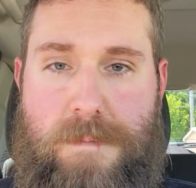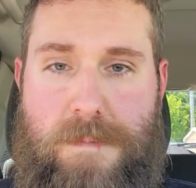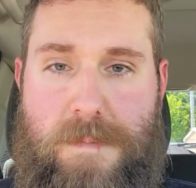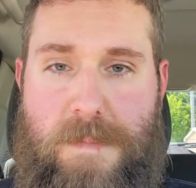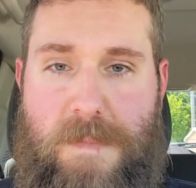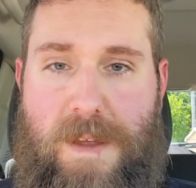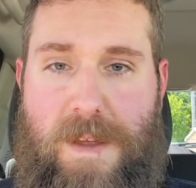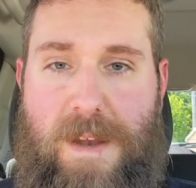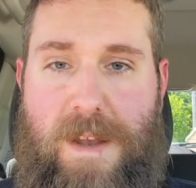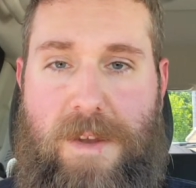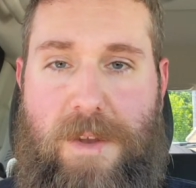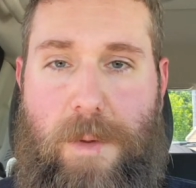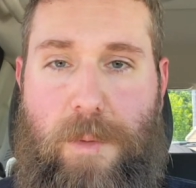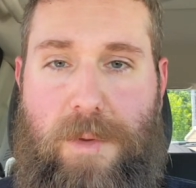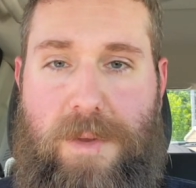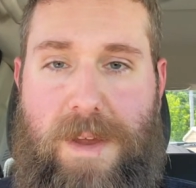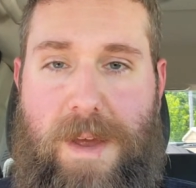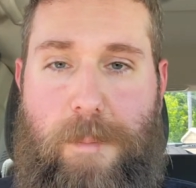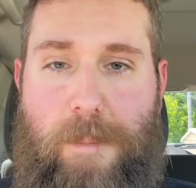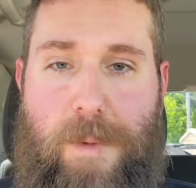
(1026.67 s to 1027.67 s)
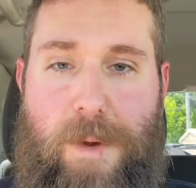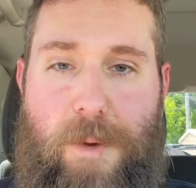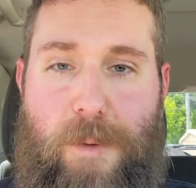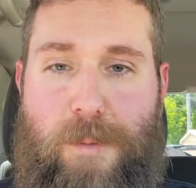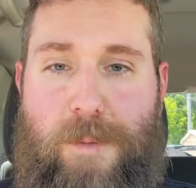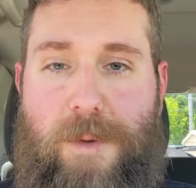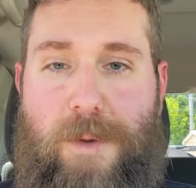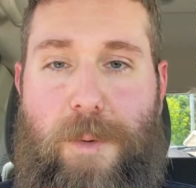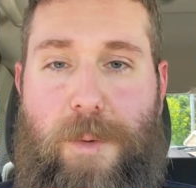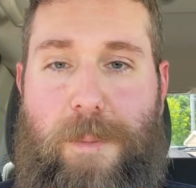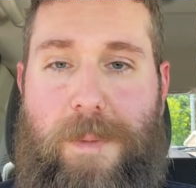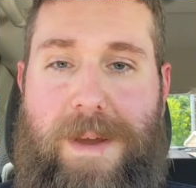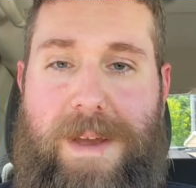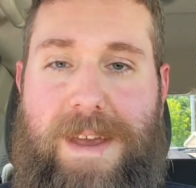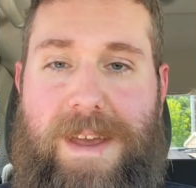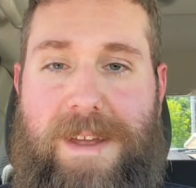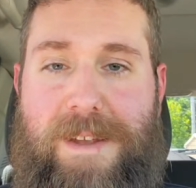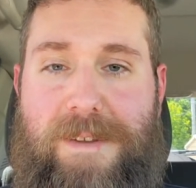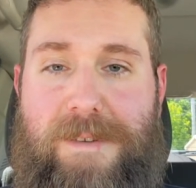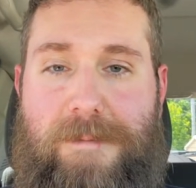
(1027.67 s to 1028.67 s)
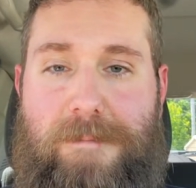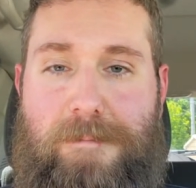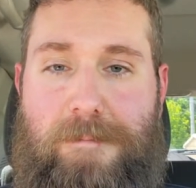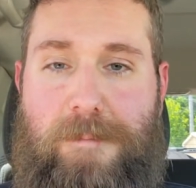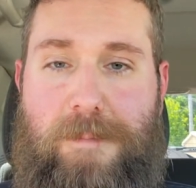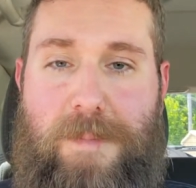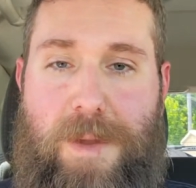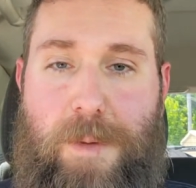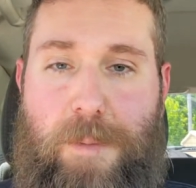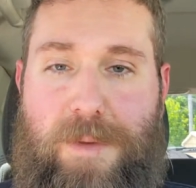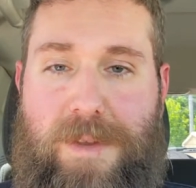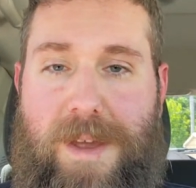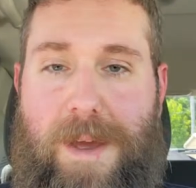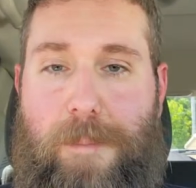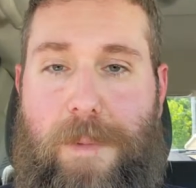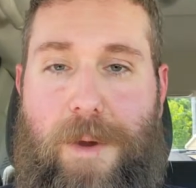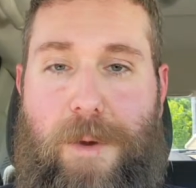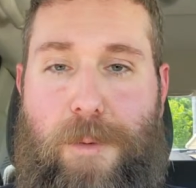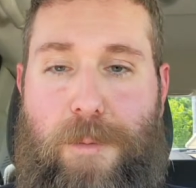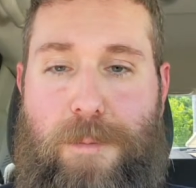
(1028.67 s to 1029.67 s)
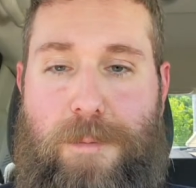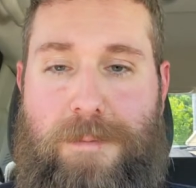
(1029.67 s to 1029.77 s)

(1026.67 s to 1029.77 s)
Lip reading: Can I double tap my own? Nope, I can't double tap my own.